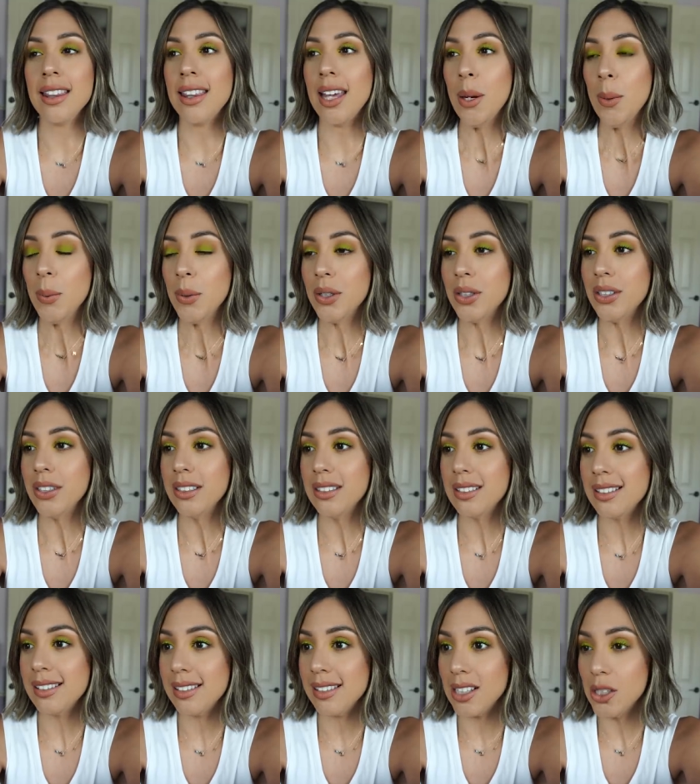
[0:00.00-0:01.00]
they were
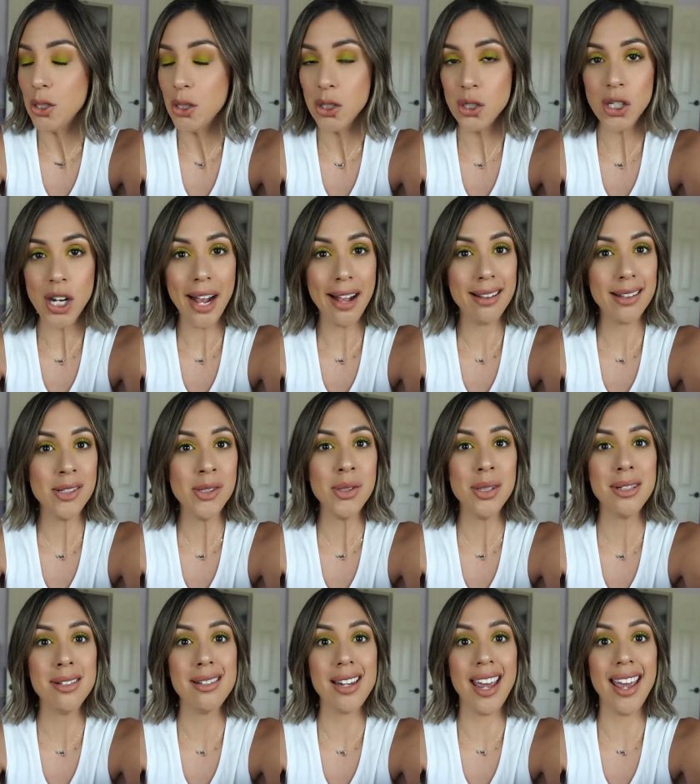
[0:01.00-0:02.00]
such
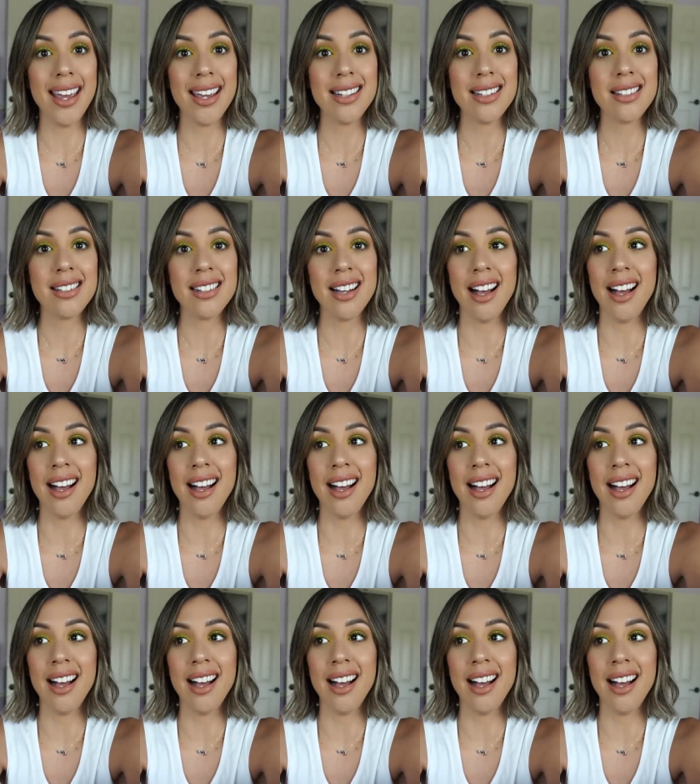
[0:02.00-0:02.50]
challenging days.